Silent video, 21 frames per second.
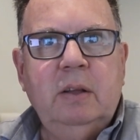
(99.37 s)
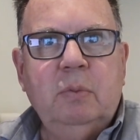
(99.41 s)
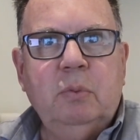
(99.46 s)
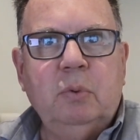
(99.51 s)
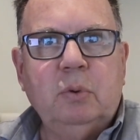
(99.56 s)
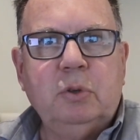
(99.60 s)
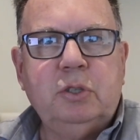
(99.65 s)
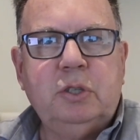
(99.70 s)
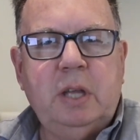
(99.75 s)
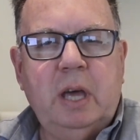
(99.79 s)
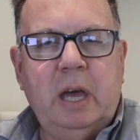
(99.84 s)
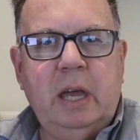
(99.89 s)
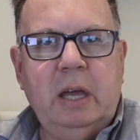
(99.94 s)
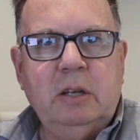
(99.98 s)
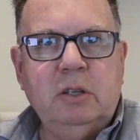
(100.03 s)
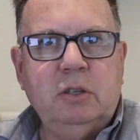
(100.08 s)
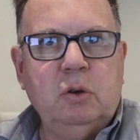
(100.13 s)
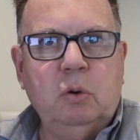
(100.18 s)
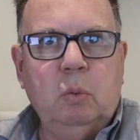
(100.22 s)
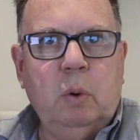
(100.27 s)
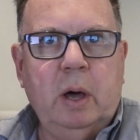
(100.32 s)
will stay
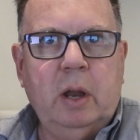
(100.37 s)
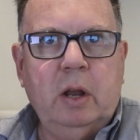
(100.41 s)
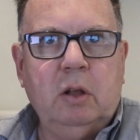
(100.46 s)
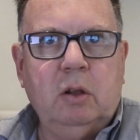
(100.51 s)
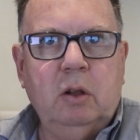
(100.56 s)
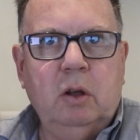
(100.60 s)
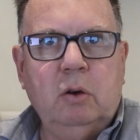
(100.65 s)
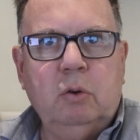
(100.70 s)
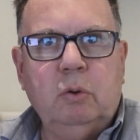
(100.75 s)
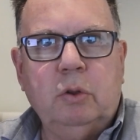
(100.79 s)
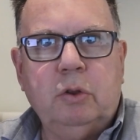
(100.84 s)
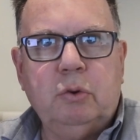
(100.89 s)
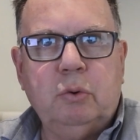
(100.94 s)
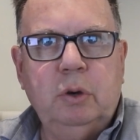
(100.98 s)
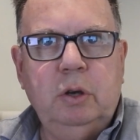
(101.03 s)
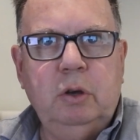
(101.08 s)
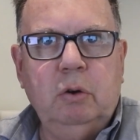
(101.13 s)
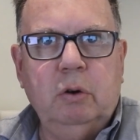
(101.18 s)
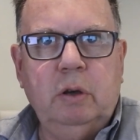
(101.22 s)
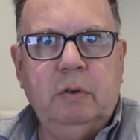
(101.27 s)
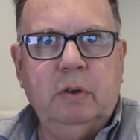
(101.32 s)
until 1 o'clock or
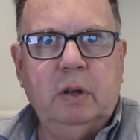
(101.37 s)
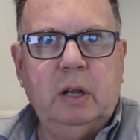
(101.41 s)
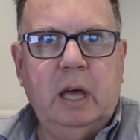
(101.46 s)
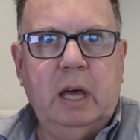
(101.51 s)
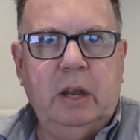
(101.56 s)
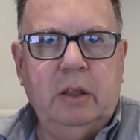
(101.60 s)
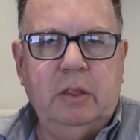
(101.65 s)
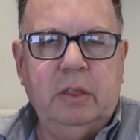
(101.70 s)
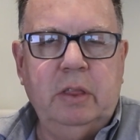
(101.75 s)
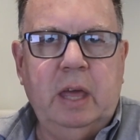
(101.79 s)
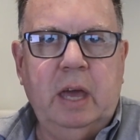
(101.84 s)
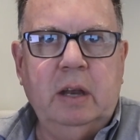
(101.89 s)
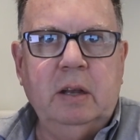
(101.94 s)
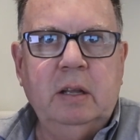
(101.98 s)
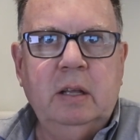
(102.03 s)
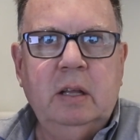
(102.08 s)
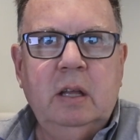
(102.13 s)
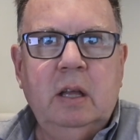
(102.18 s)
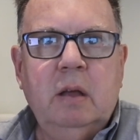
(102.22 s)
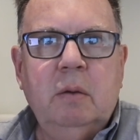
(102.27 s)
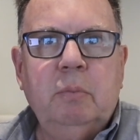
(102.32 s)
3 or even later than
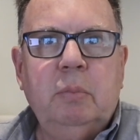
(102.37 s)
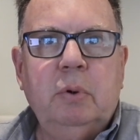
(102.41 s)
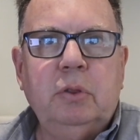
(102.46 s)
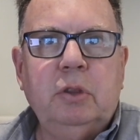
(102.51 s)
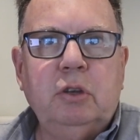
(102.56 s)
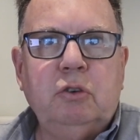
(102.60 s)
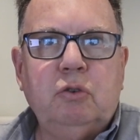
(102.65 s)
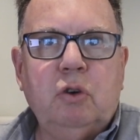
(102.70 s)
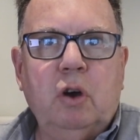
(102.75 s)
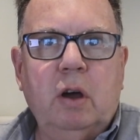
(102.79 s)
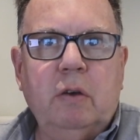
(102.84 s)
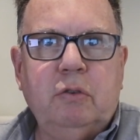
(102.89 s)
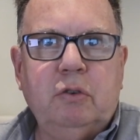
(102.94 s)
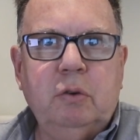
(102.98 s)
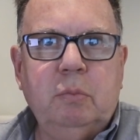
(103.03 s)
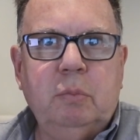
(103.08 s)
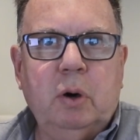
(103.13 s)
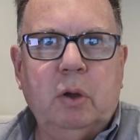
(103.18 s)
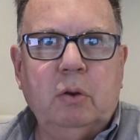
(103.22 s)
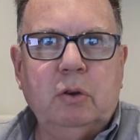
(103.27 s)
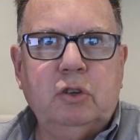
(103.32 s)
that. But the
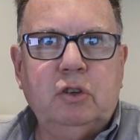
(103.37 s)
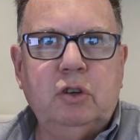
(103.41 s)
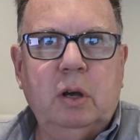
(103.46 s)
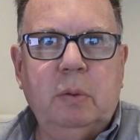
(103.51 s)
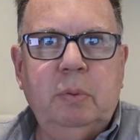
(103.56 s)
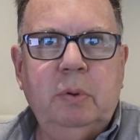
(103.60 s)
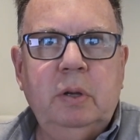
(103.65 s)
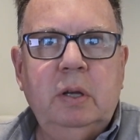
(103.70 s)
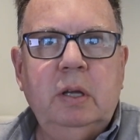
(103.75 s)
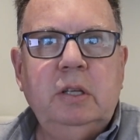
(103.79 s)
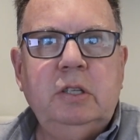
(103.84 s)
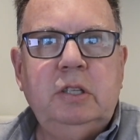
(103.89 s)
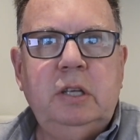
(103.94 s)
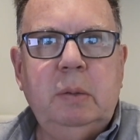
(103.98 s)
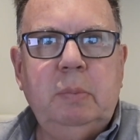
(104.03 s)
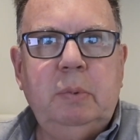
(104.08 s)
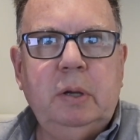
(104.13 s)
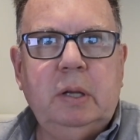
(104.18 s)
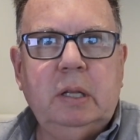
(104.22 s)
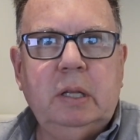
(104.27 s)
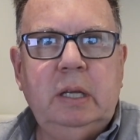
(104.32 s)
drive-through bottle shop,
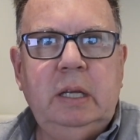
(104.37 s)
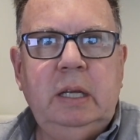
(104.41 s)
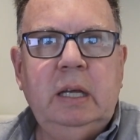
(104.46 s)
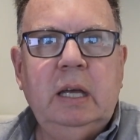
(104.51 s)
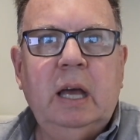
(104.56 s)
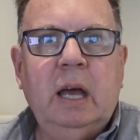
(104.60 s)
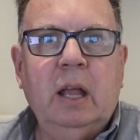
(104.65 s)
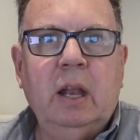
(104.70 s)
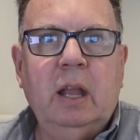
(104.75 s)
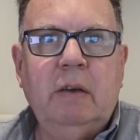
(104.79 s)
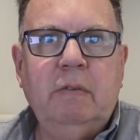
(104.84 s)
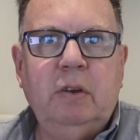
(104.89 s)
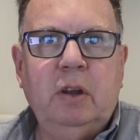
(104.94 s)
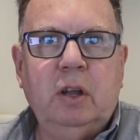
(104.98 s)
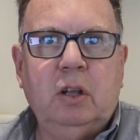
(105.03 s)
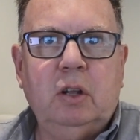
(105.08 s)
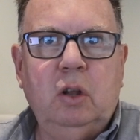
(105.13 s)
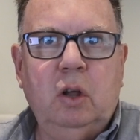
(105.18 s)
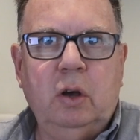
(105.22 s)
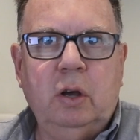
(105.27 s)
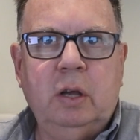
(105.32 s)
typically 11
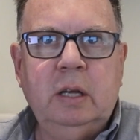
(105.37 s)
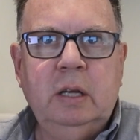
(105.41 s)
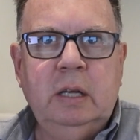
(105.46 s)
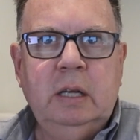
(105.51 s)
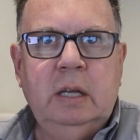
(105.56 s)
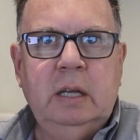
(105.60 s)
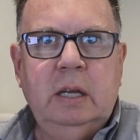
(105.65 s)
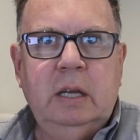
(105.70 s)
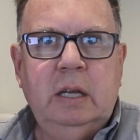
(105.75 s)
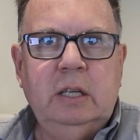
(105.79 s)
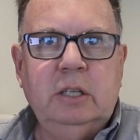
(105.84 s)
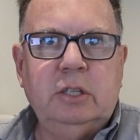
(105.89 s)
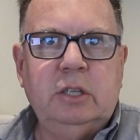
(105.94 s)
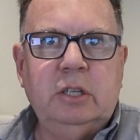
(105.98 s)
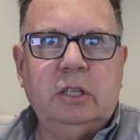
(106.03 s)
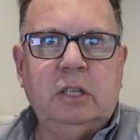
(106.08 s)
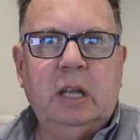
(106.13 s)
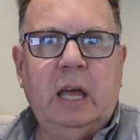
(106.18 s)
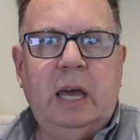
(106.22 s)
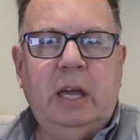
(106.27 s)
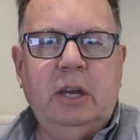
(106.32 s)
o'clock, is
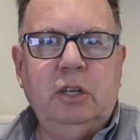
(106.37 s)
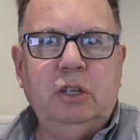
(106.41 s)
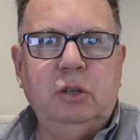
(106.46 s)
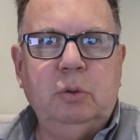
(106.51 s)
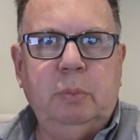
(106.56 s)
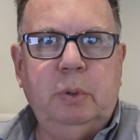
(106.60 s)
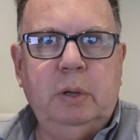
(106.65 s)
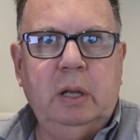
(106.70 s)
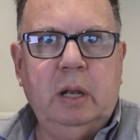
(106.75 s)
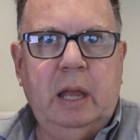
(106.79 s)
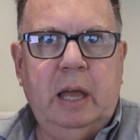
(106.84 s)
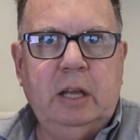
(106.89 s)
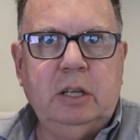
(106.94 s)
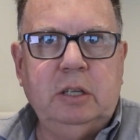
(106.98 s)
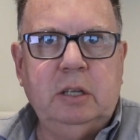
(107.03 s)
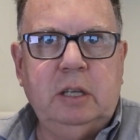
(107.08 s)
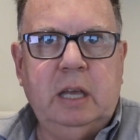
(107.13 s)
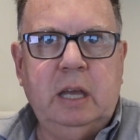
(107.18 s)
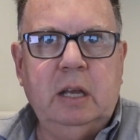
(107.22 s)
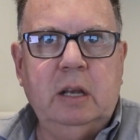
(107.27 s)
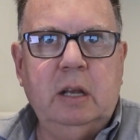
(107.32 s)
as late as you'll be allowed
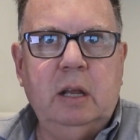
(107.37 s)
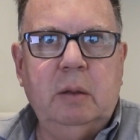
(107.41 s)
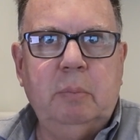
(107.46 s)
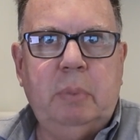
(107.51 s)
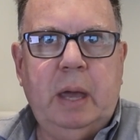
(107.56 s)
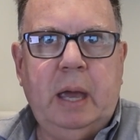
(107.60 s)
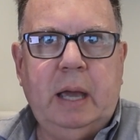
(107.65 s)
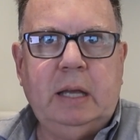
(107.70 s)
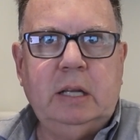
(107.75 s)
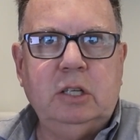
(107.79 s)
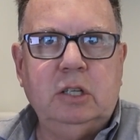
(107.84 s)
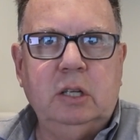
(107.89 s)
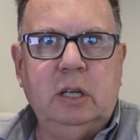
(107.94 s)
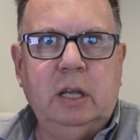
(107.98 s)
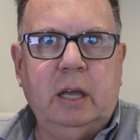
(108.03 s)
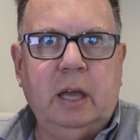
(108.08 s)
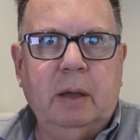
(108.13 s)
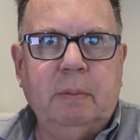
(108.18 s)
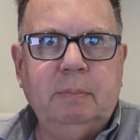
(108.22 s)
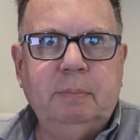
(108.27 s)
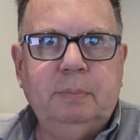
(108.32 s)
to get packaged
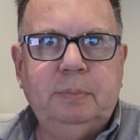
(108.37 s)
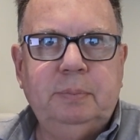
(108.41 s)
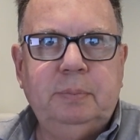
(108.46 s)
liquor.